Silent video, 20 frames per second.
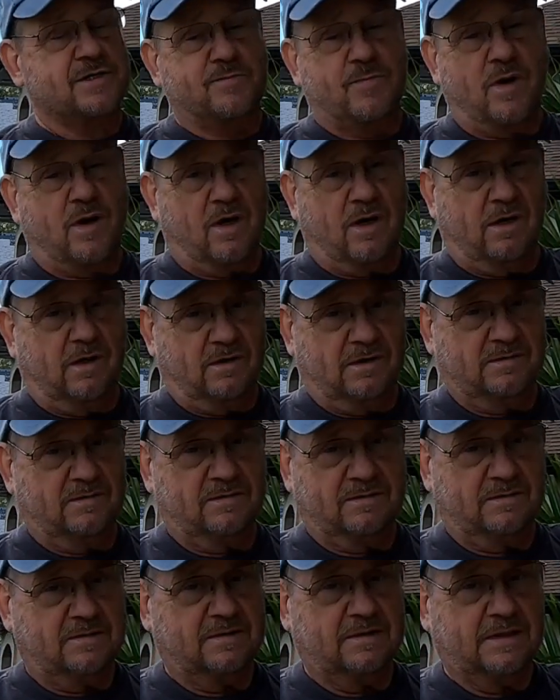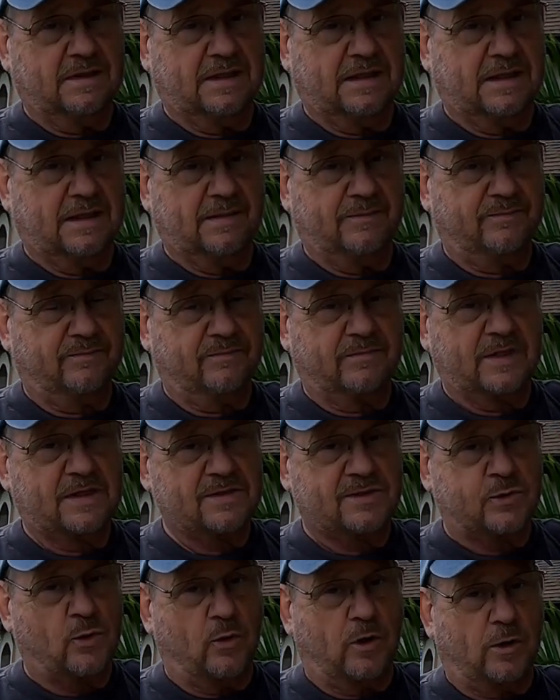small
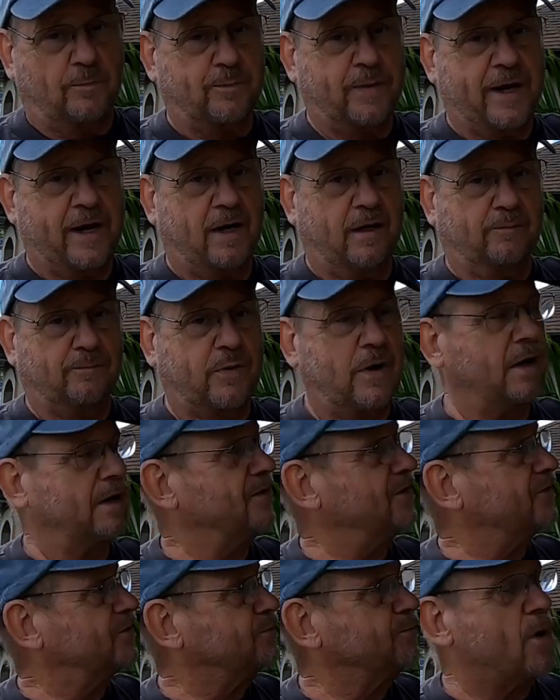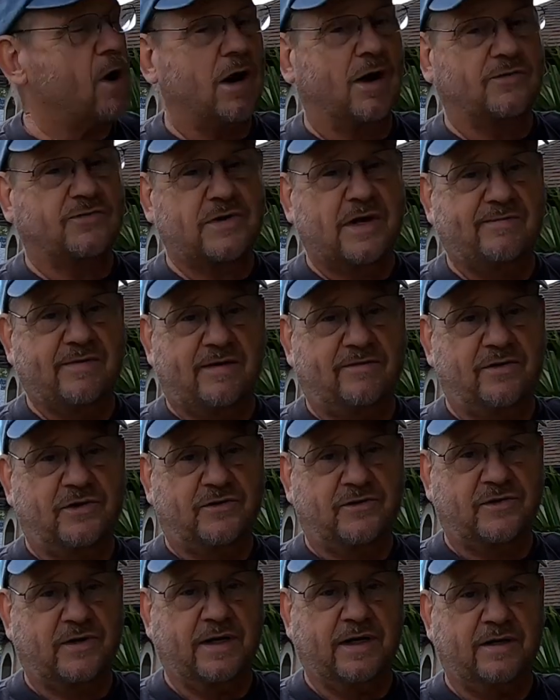solar panel, probably the smallest I've ever
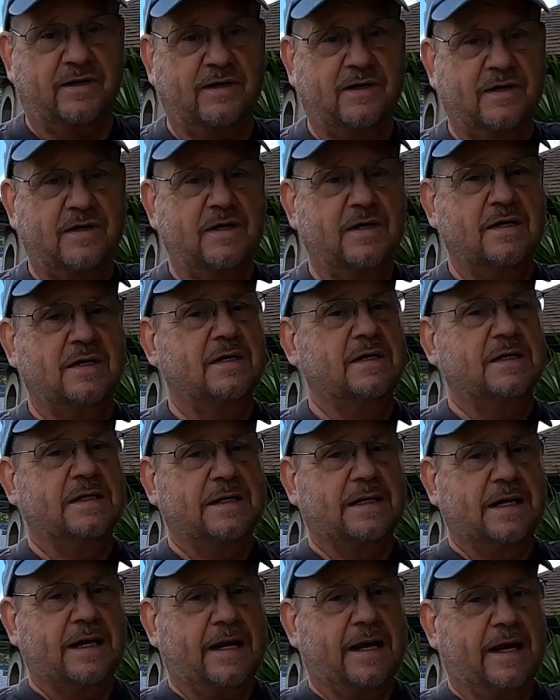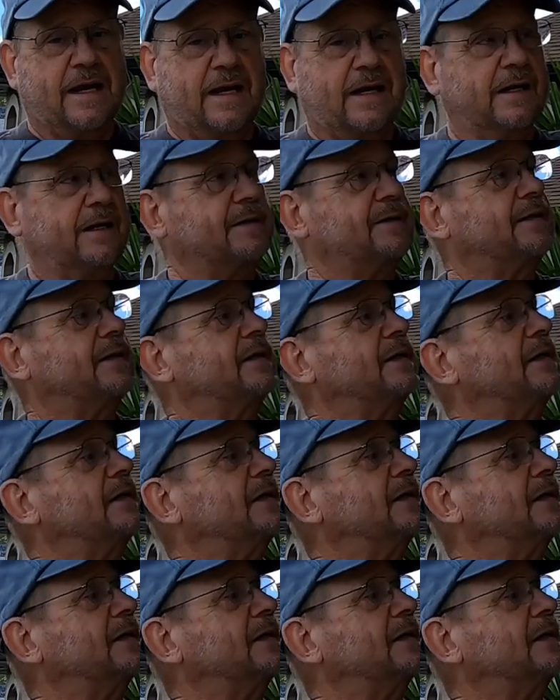seen, and